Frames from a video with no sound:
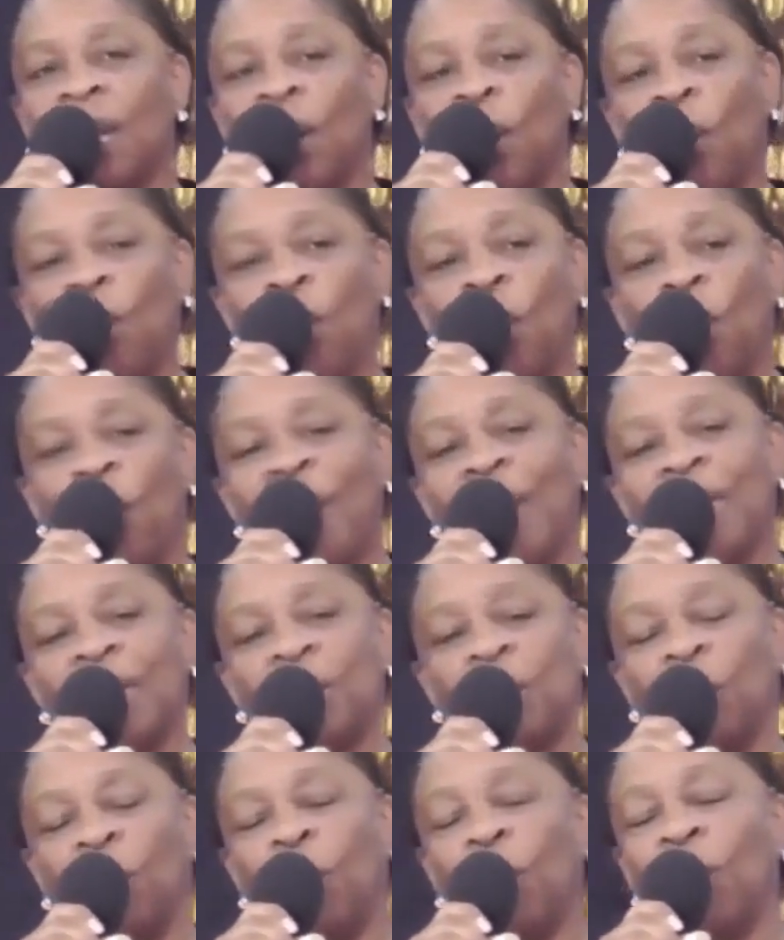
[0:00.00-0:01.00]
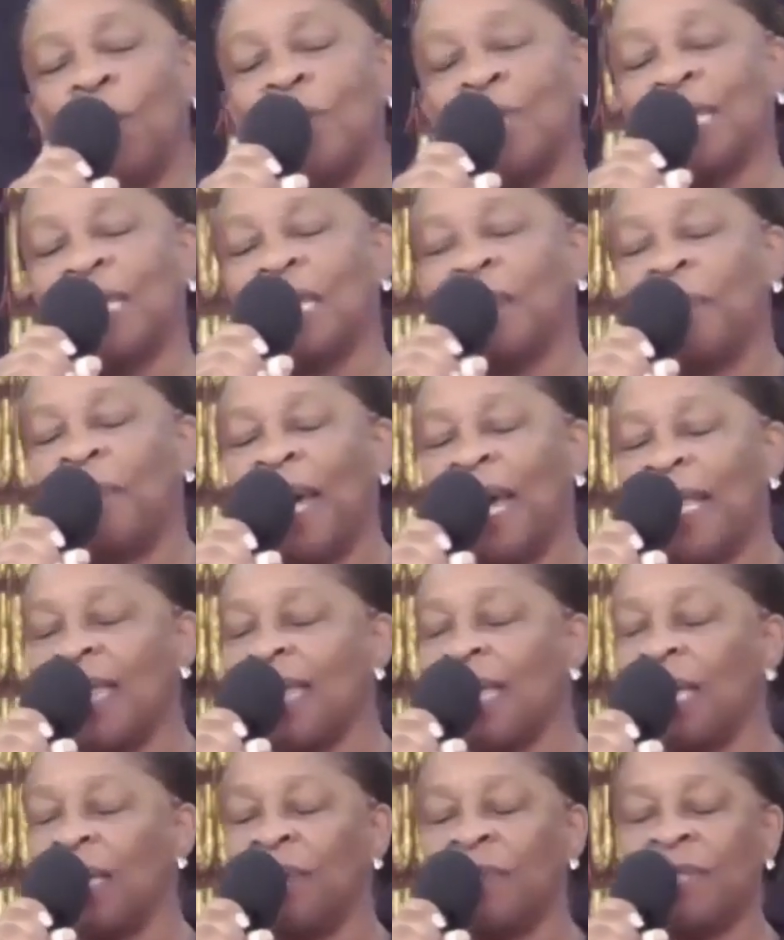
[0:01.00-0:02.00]
always walked in the path
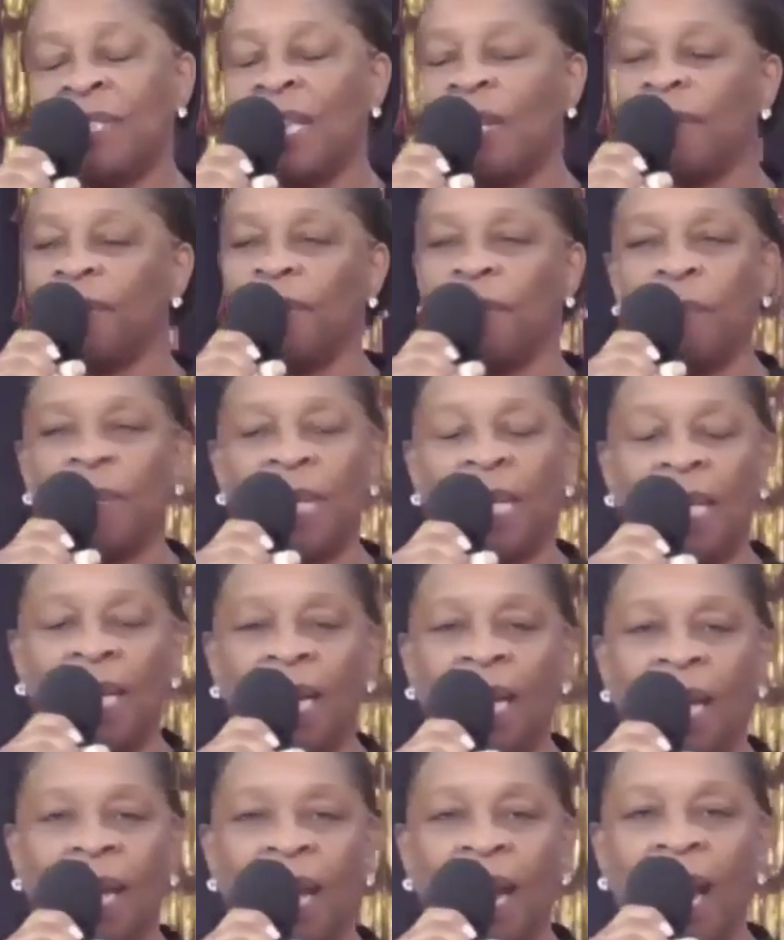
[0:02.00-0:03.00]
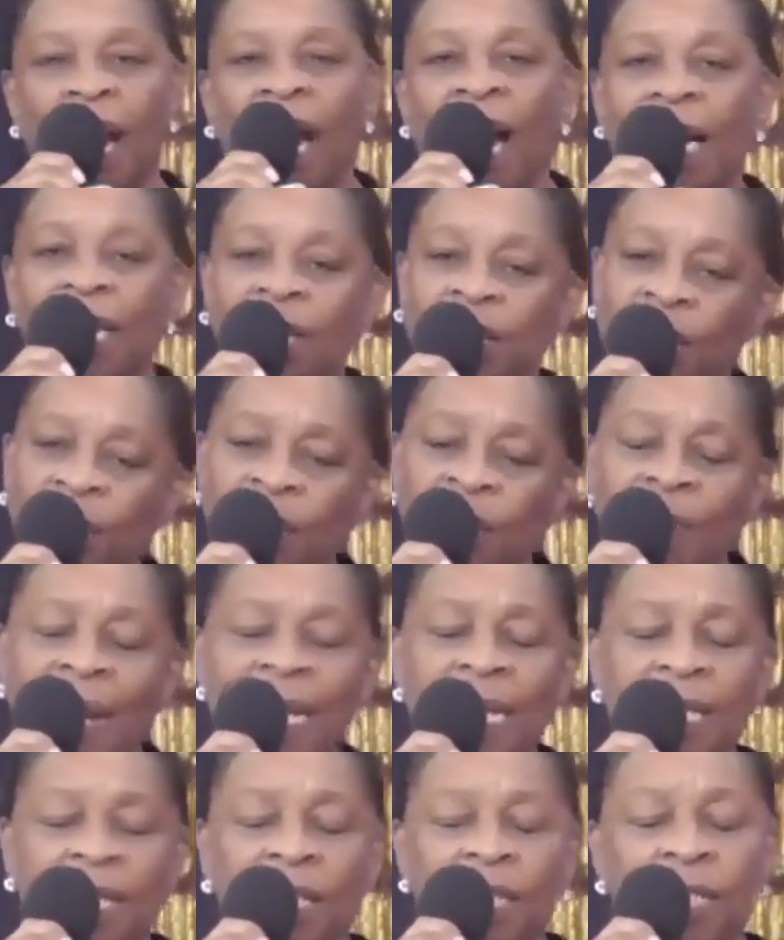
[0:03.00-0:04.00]
that you've set for me. I
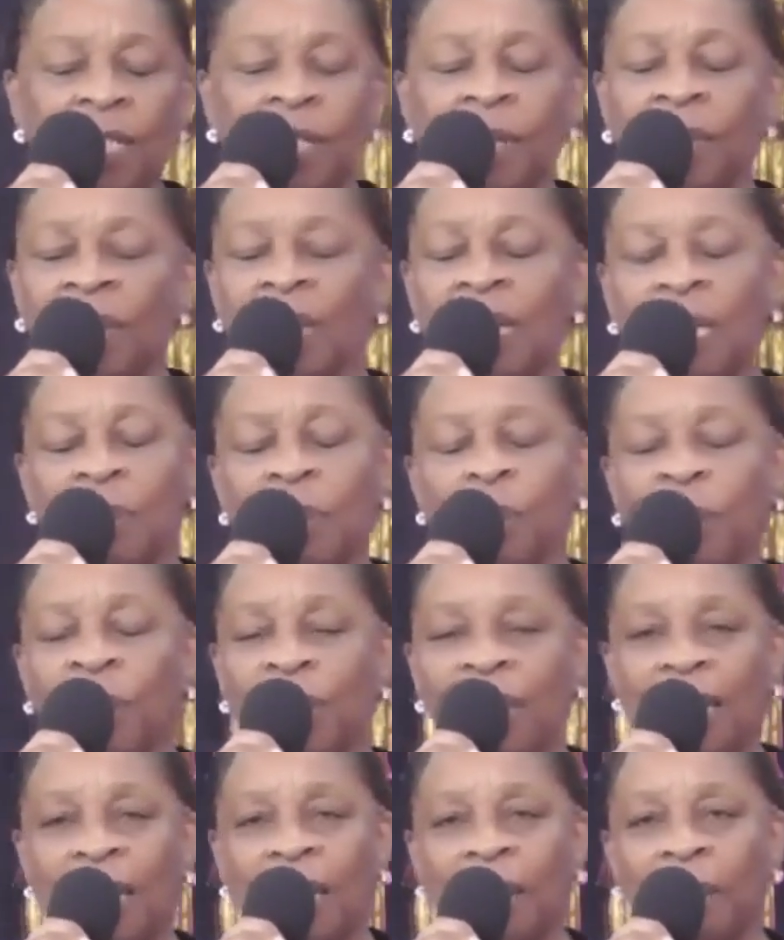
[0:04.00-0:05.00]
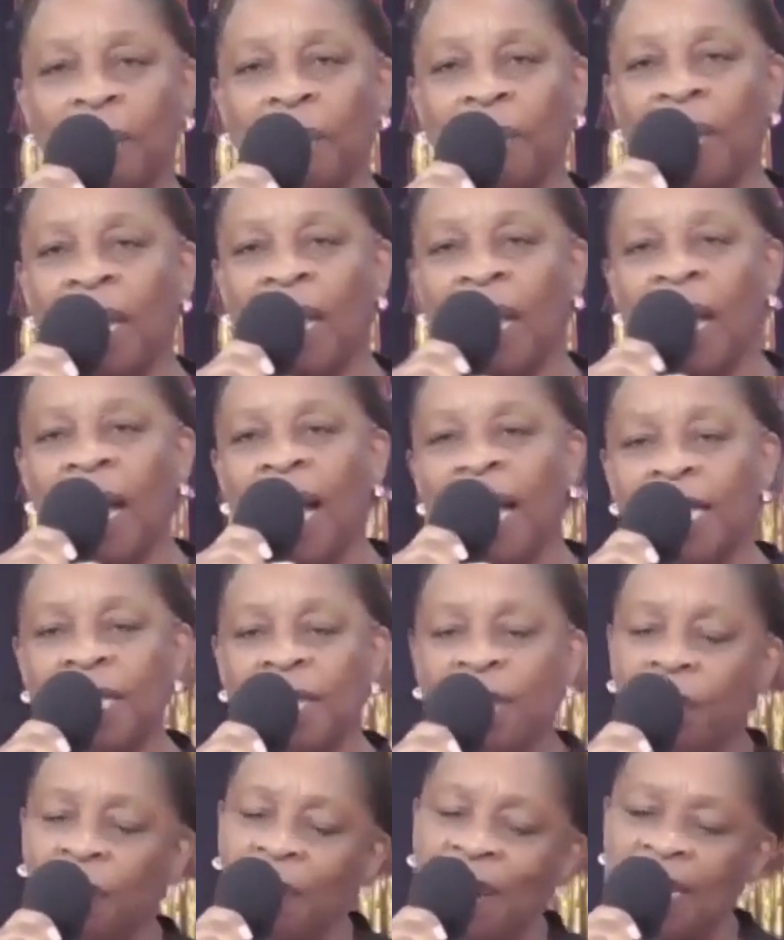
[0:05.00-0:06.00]
surrender to you this morning. I
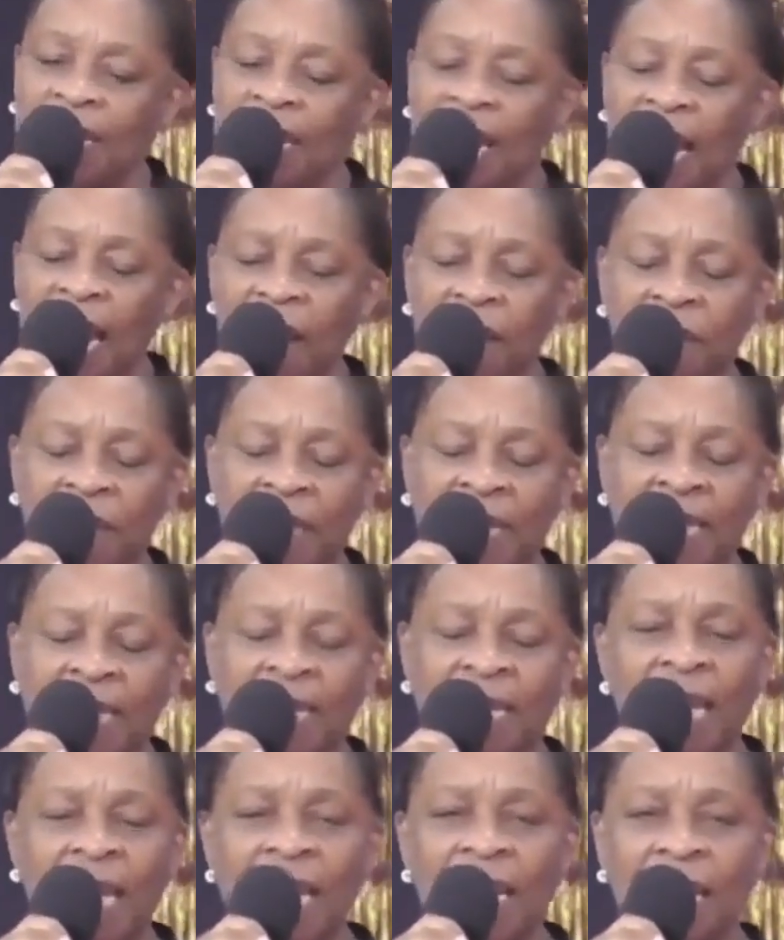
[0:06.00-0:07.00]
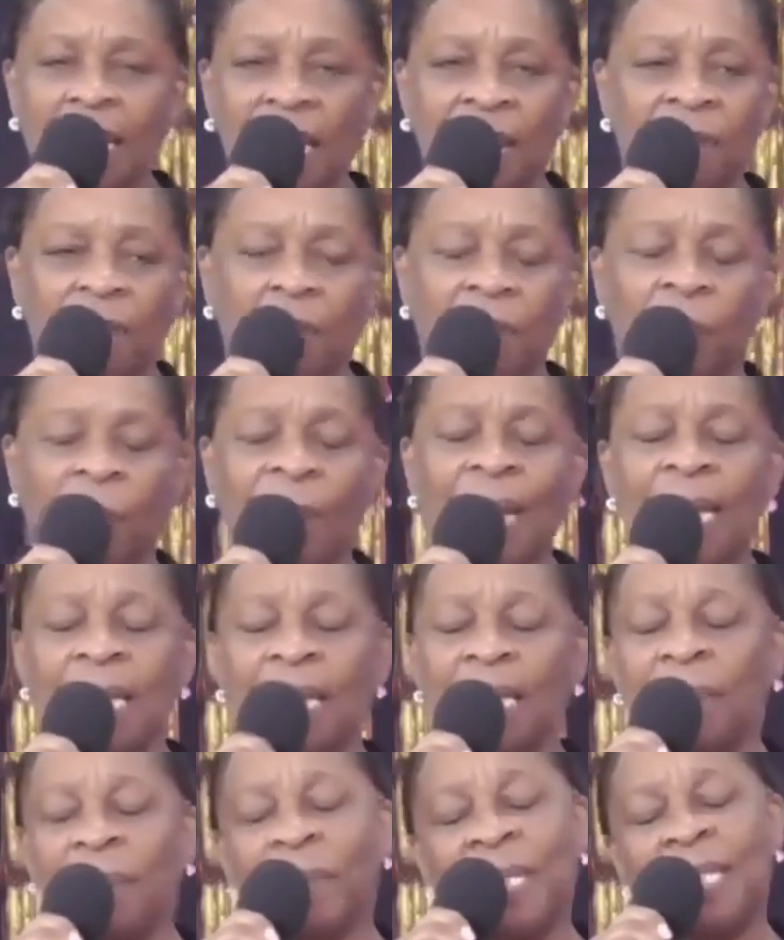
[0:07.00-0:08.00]
surrender every stain and every weight
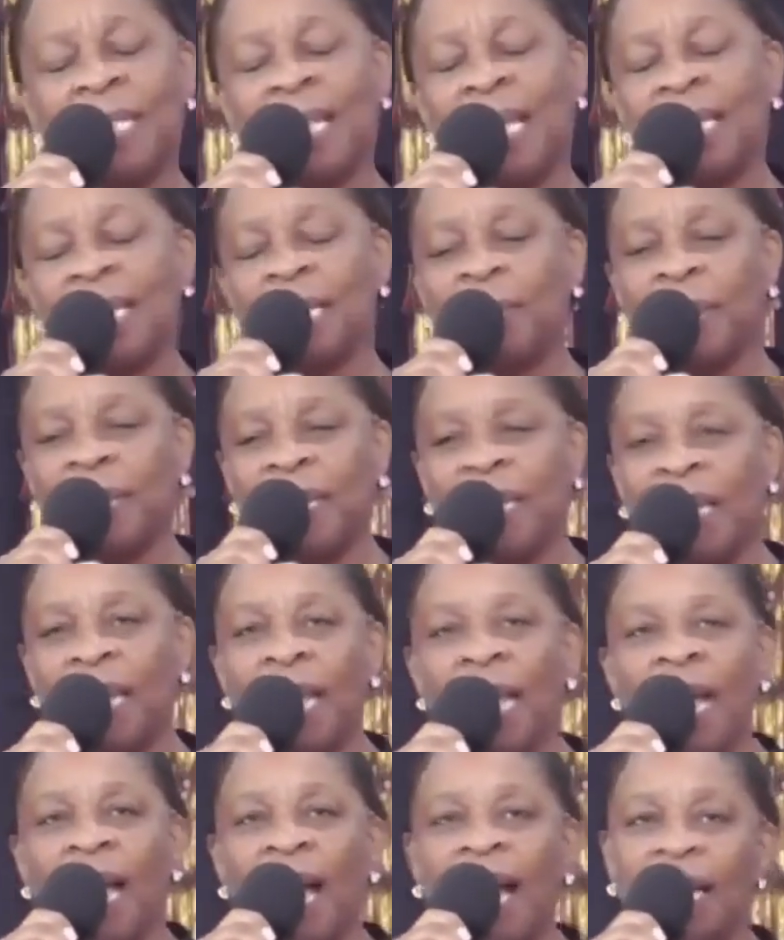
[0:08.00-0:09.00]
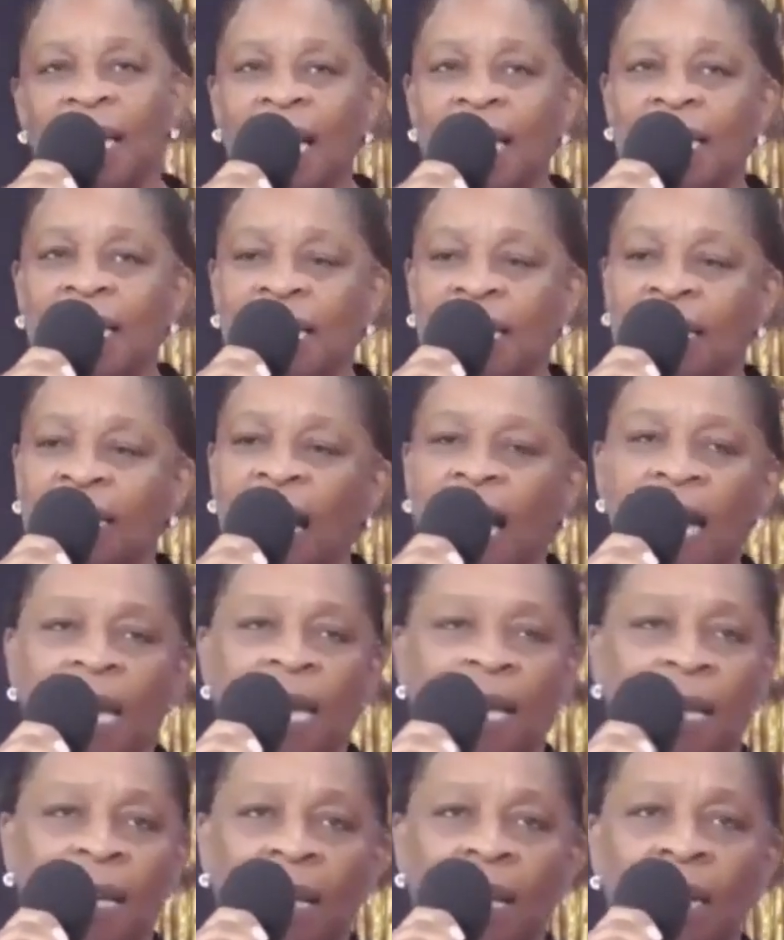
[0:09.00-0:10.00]
that besets me, and I
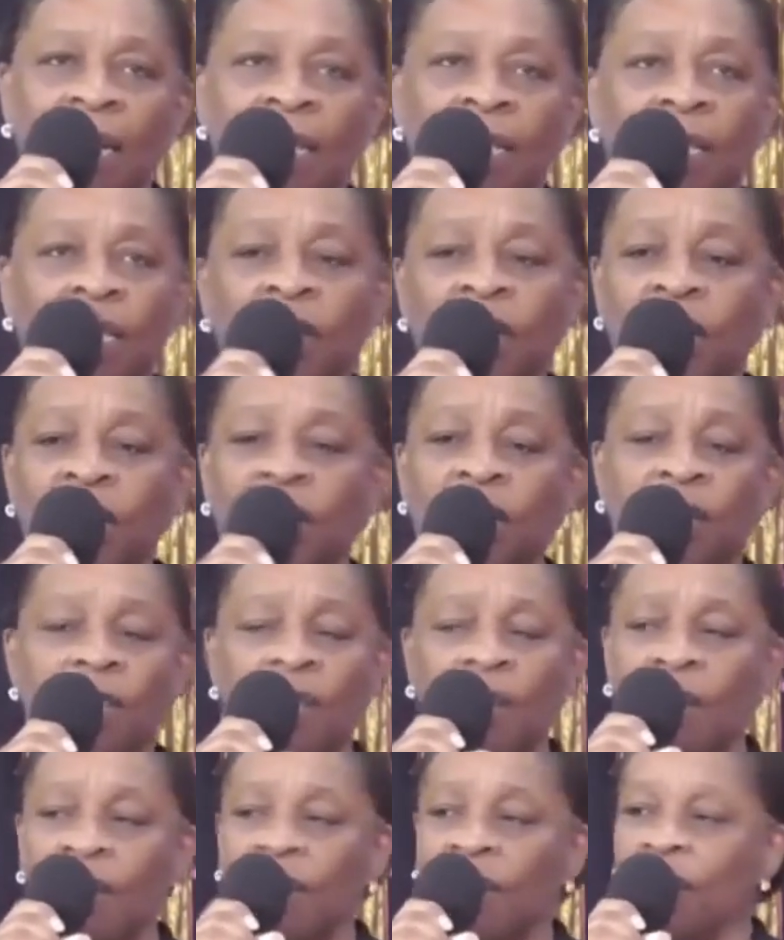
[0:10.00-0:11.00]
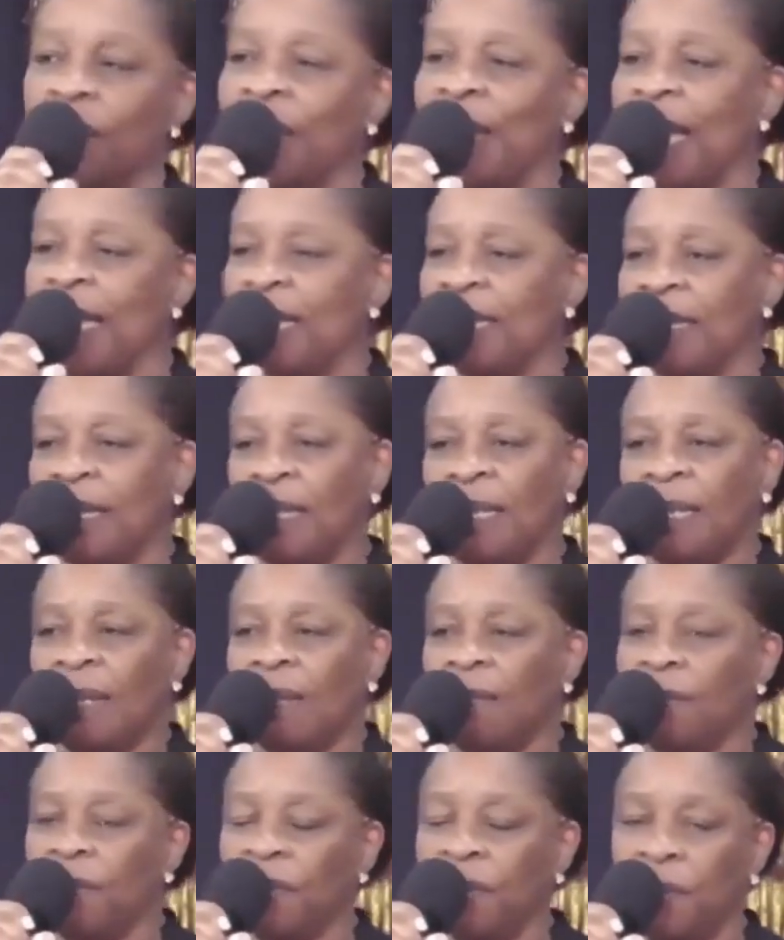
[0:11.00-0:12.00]
desire to just serve you and to
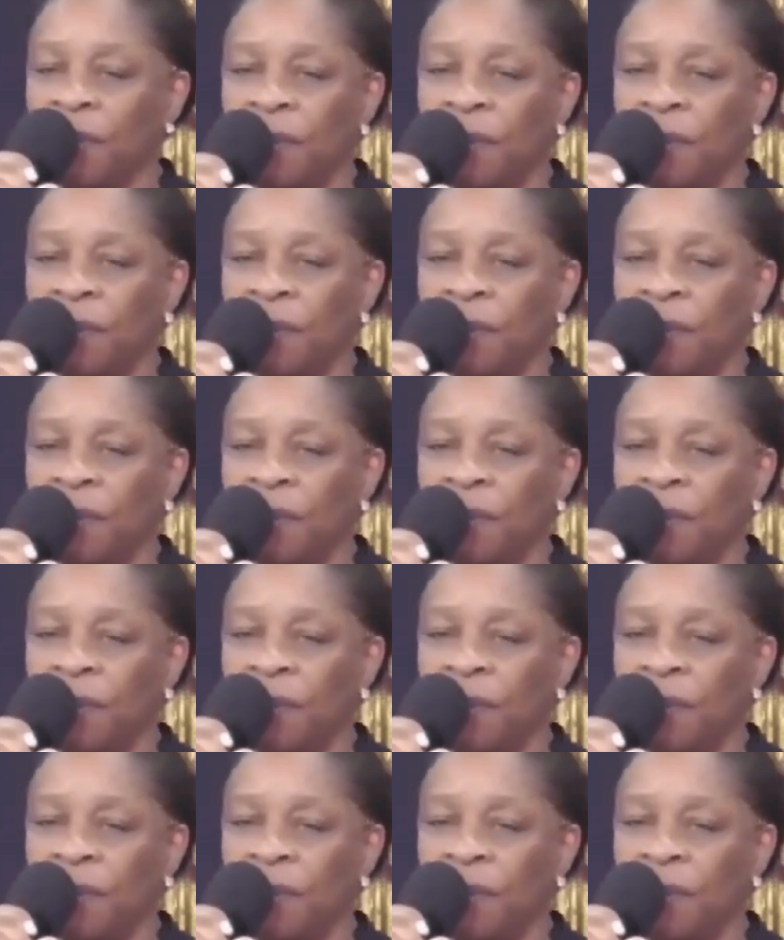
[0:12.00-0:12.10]
love you.